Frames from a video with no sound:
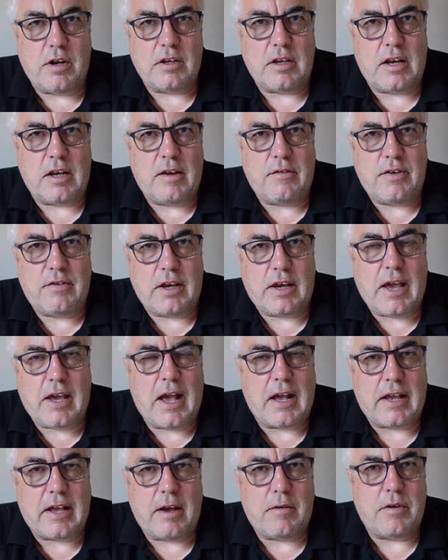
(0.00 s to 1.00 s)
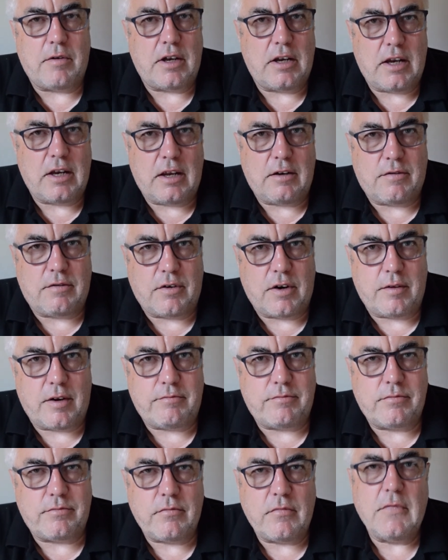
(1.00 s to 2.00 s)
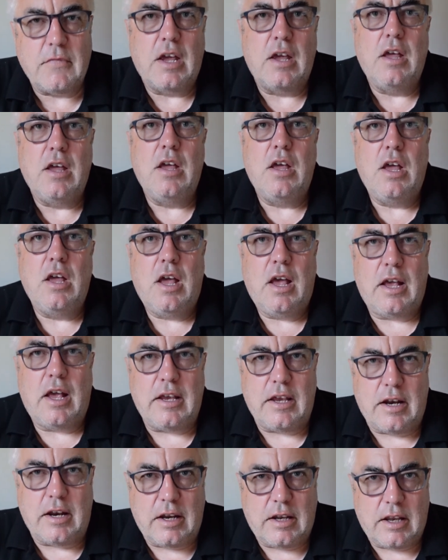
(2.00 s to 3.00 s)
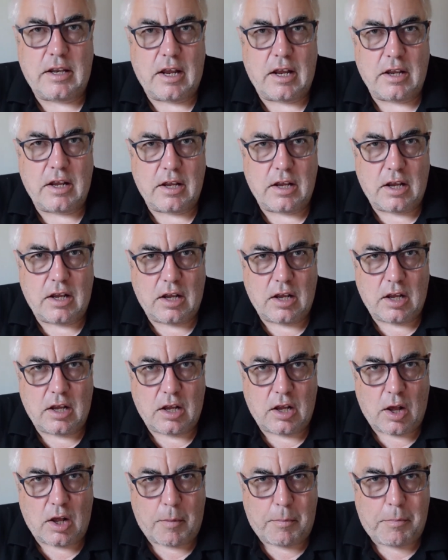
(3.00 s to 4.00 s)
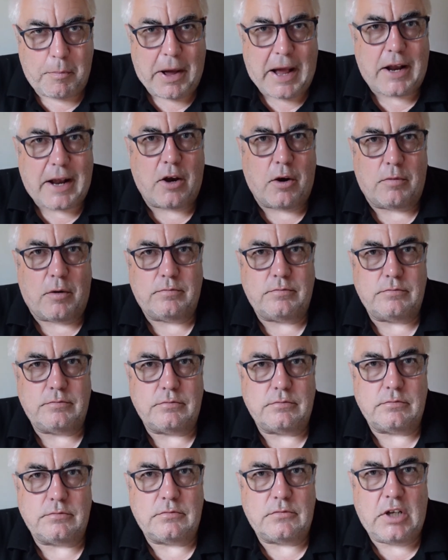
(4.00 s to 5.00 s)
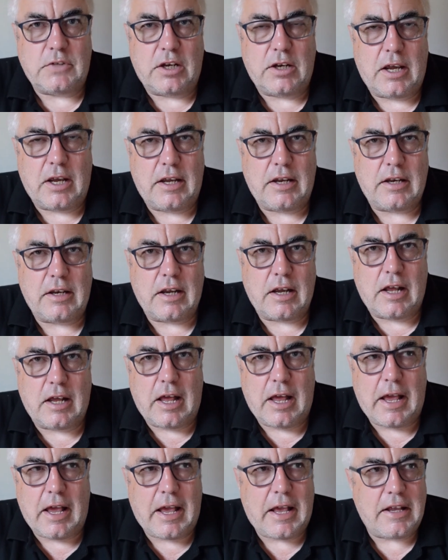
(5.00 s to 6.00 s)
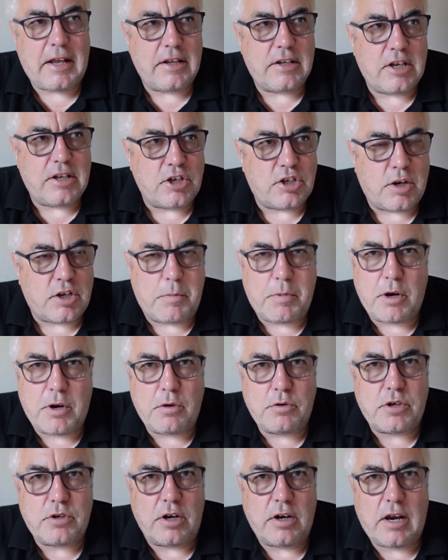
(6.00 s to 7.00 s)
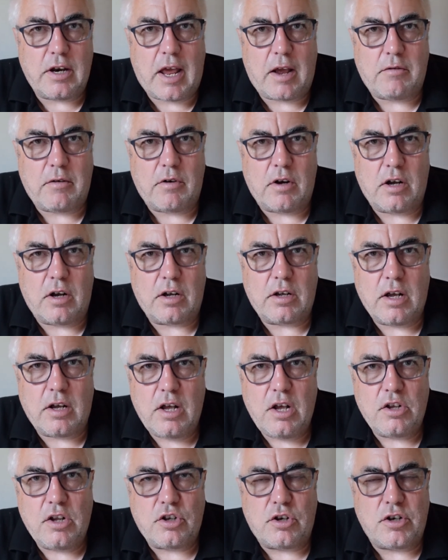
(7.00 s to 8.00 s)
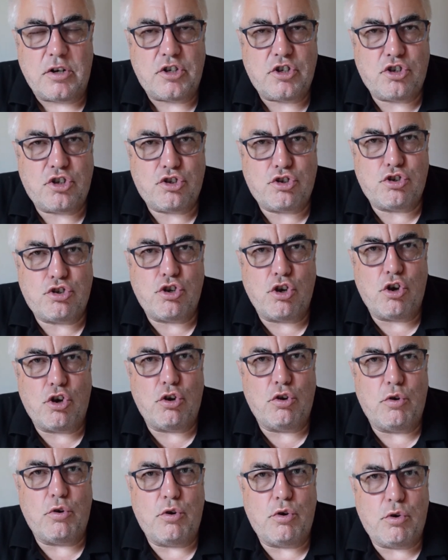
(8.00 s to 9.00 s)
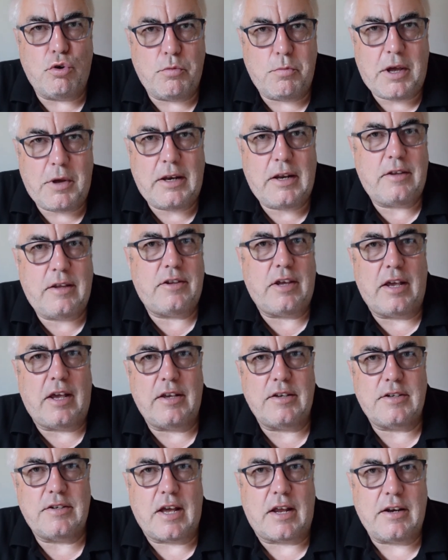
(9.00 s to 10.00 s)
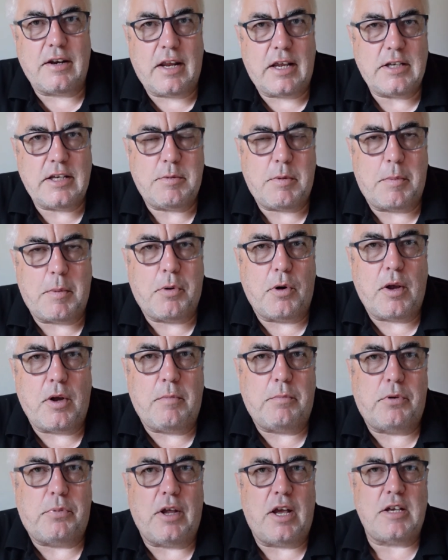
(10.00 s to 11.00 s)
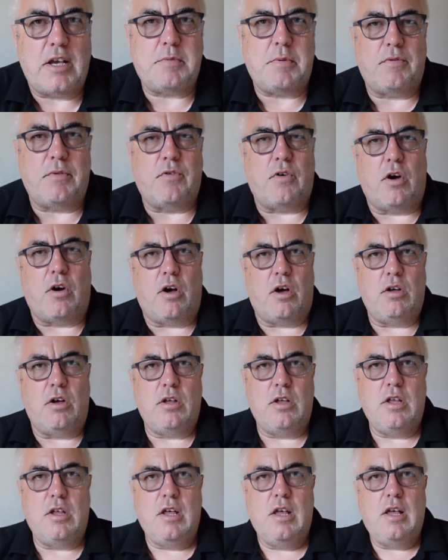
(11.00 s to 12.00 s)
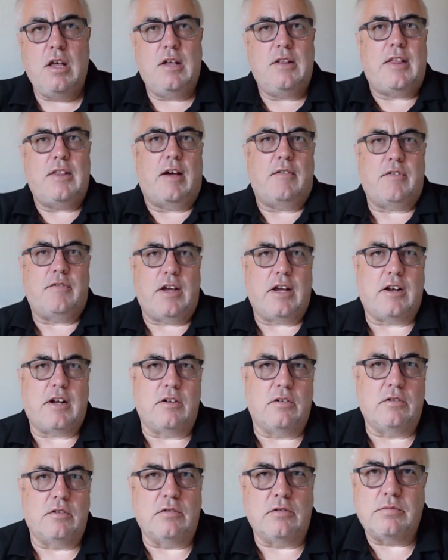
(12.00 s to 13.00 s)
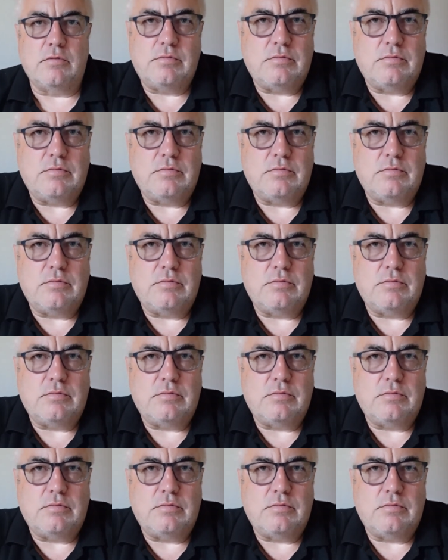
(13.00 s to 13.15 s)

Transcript: in it if you can't get what you need for it you need a backup you need a distribution network there is so many things that need to be put in place before that vehicle